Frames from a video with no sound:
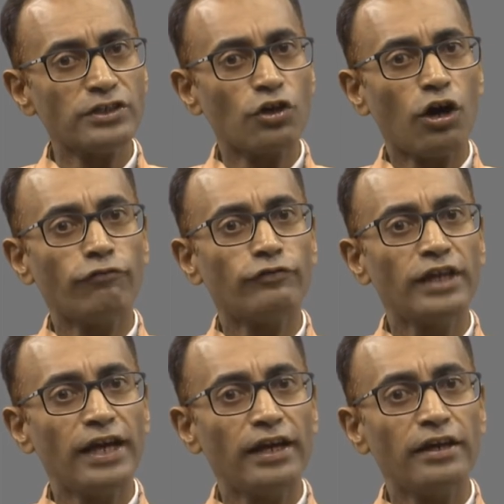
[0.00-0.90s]
of
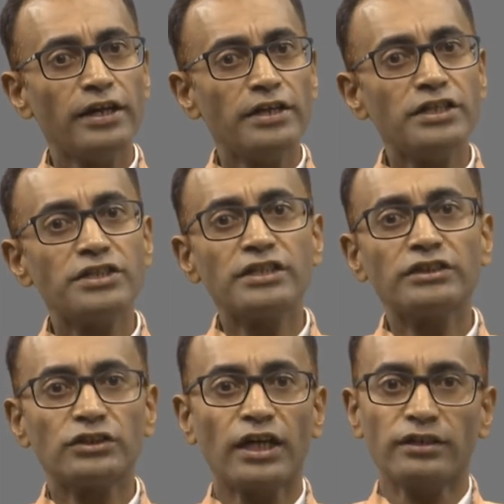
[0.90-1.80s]
their teaching
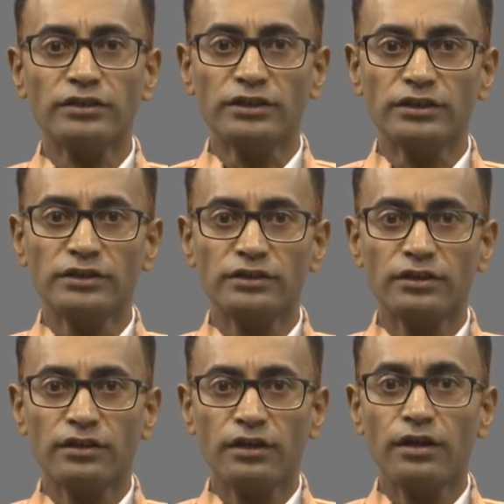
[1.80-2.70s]
strategies
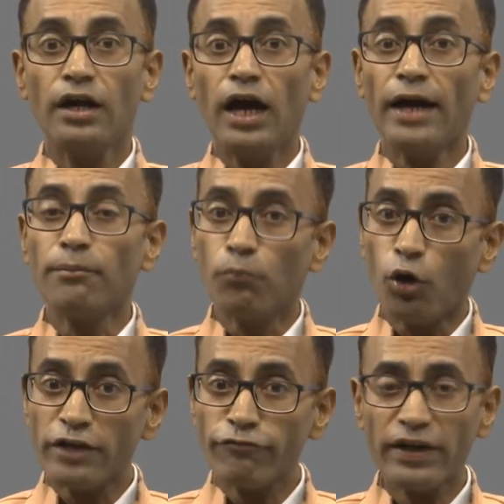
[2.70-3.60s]
and
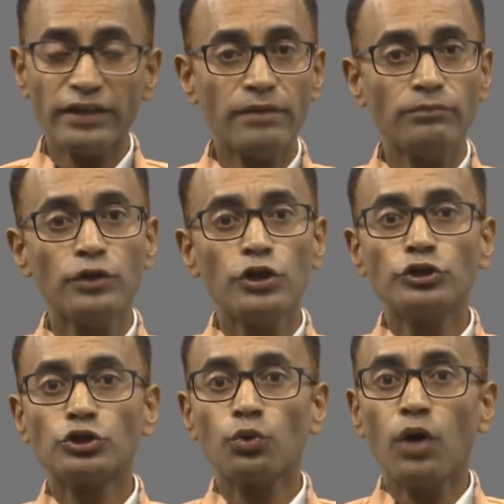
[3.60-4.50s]
modify them
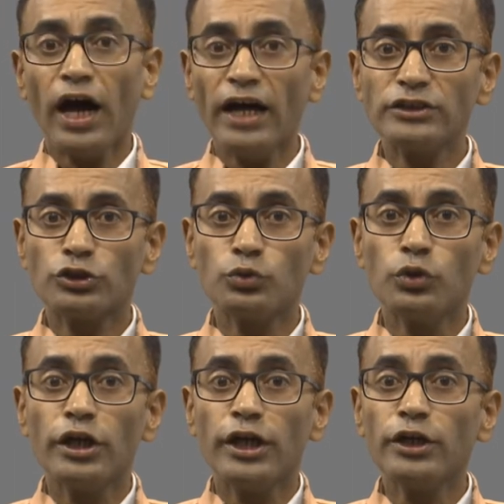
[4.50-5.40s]
so as to
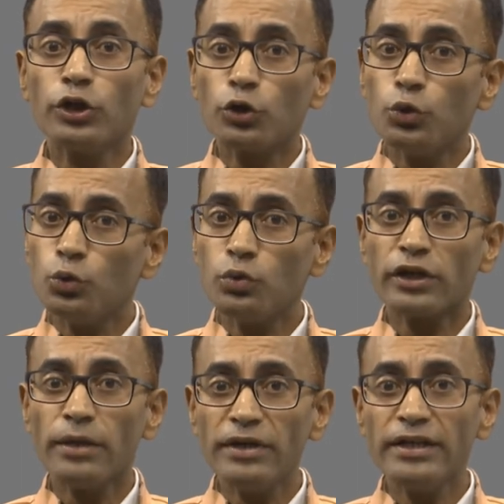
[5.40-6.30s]
include
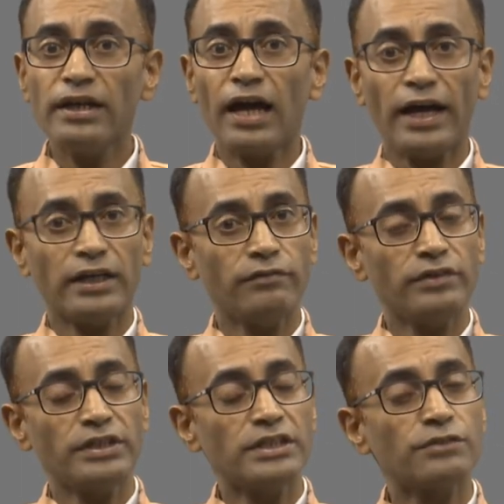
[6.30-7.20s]
remedial
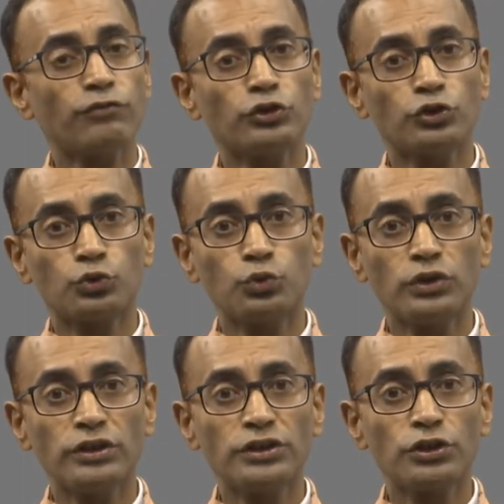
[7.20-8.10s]
activities for
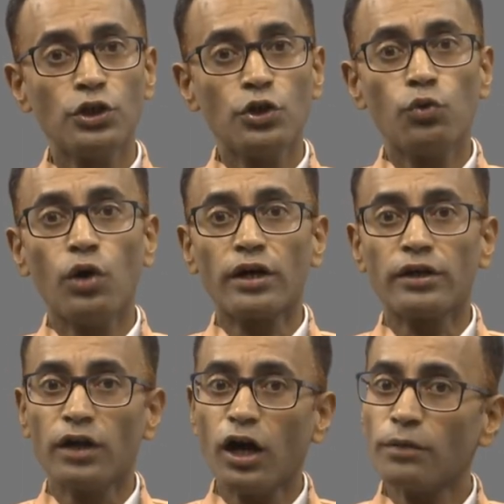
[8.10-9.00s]
students who are
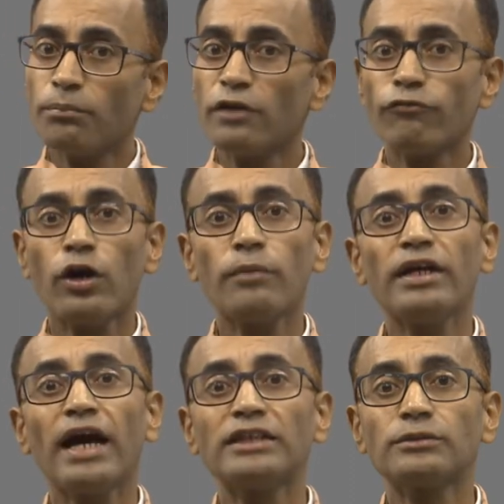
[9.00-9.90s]
not performing
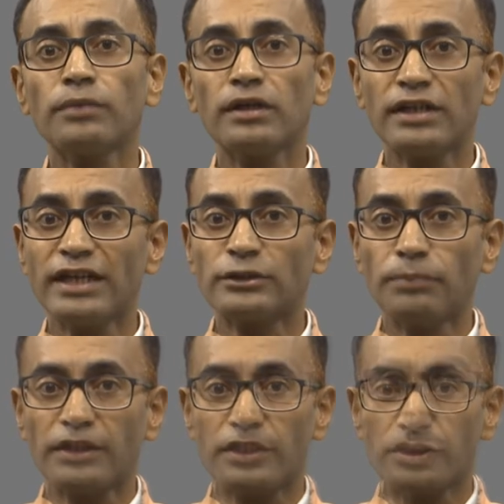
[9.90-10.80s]
as per the
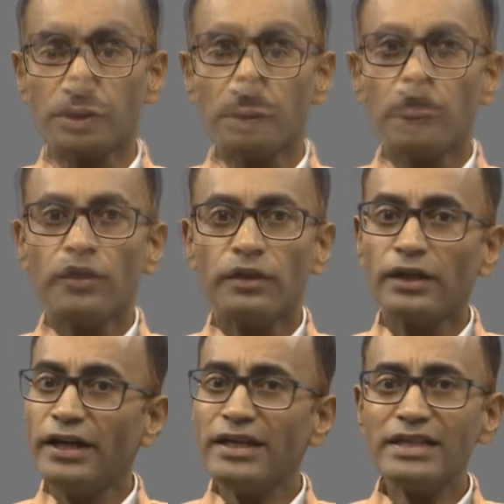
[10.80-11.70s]
expectations.
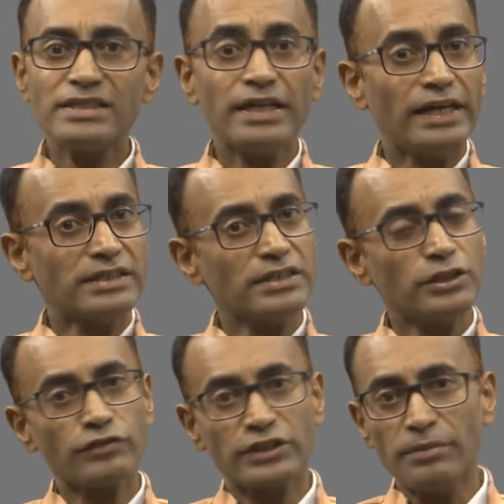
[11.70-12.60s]
Grading is the essence of
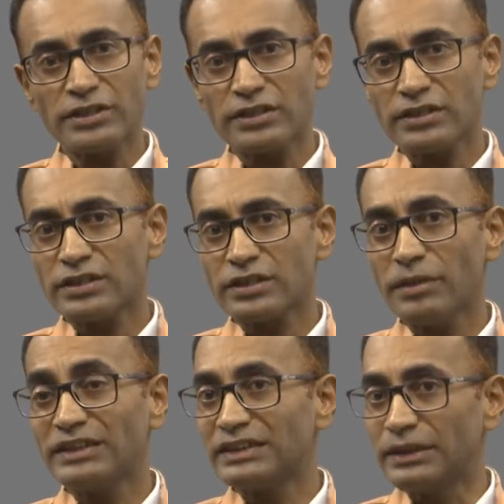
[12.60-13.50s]
semester system and
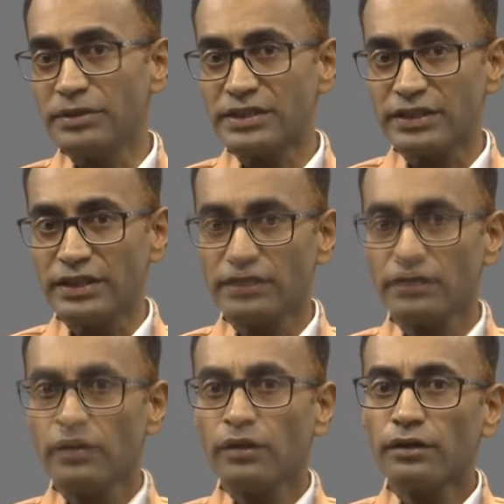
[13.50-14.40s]
CBCS.
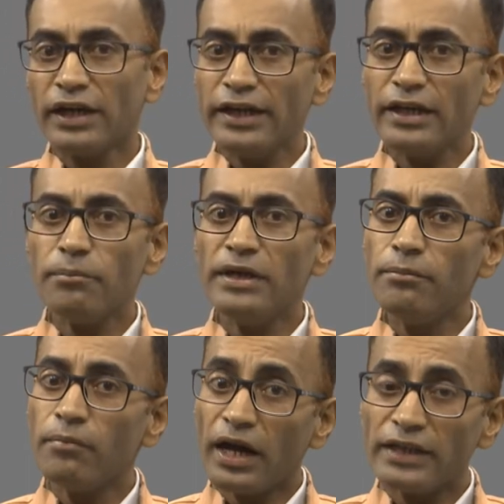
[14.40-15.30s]
Grading
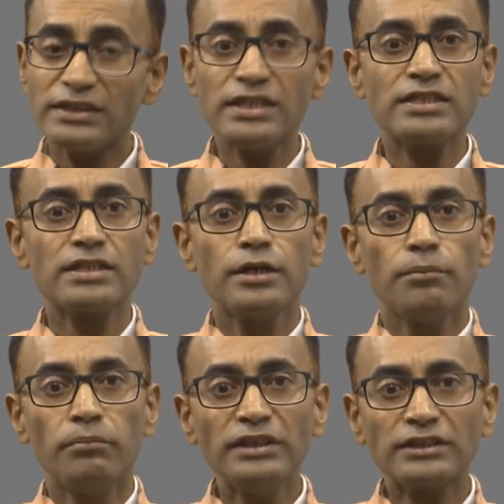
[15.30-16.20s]
minimizes
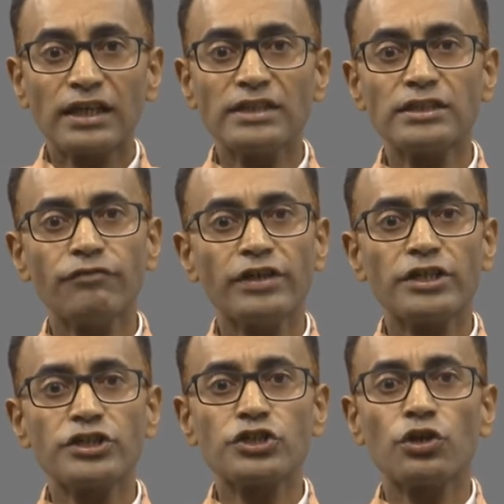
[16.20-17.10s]

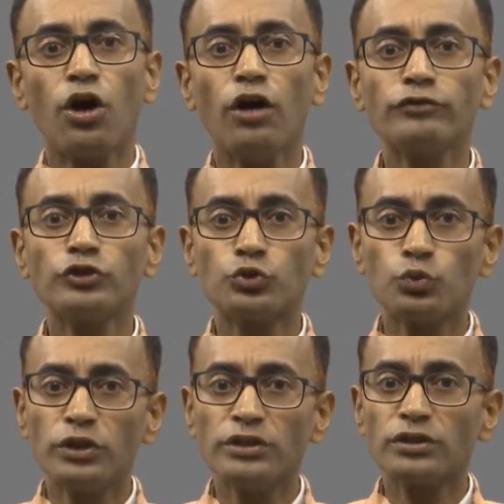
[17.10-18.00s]
misclassification of
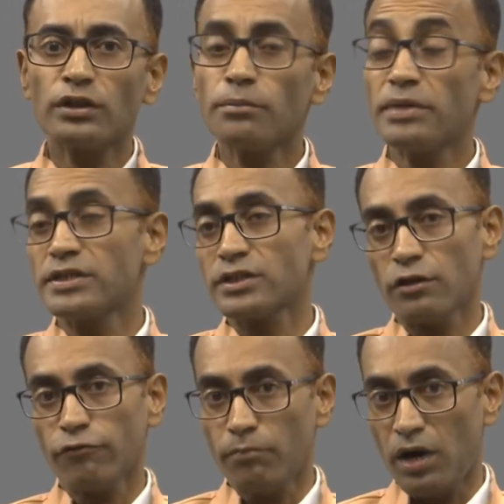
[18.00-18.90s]
students on the basis
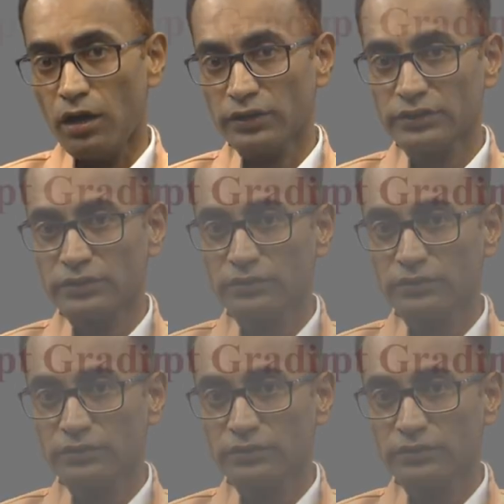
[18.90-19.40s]
of marks.